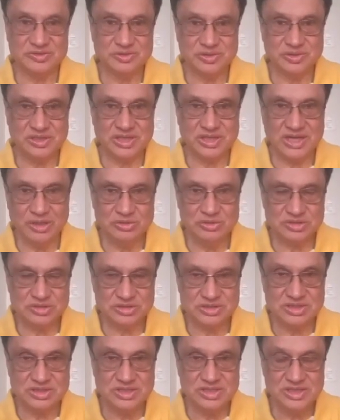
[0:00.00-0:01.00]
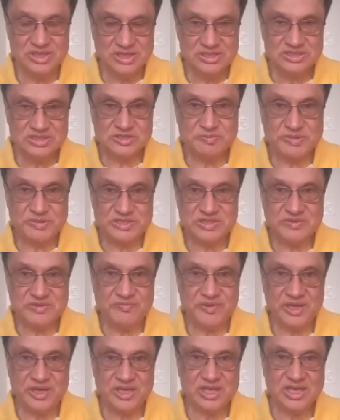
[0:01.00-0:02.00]
So it allows
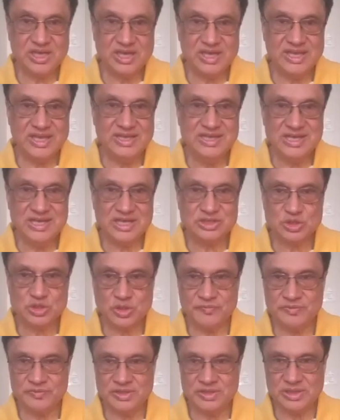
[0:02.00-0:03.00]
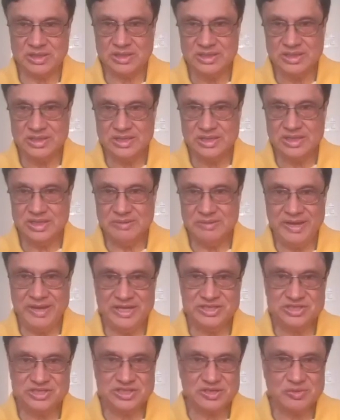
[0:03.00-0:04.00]
specific areas of the
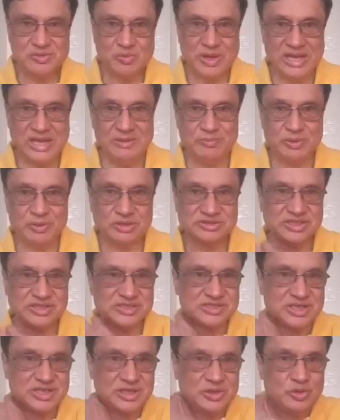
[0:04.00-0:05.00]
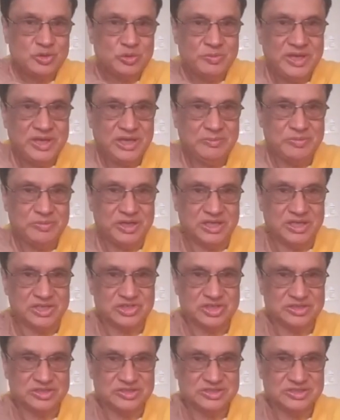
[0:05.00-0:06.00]
image while processing to make
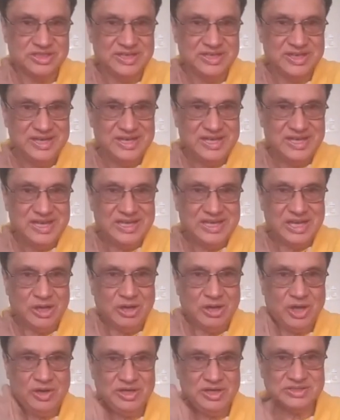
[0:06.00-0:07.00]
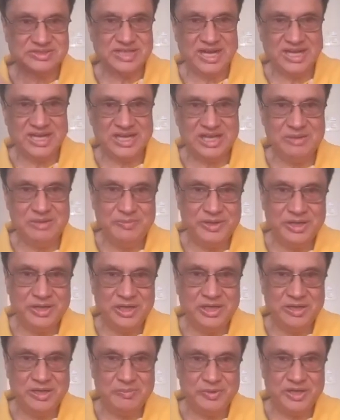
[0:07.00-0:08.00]
predictions. Now, how does that help in
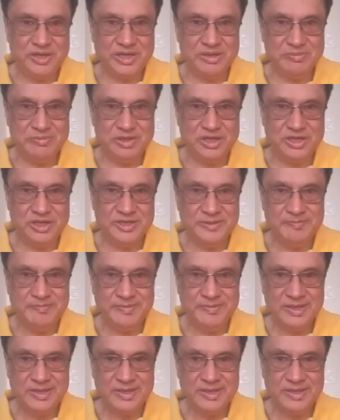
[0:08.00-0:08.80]
interpretability?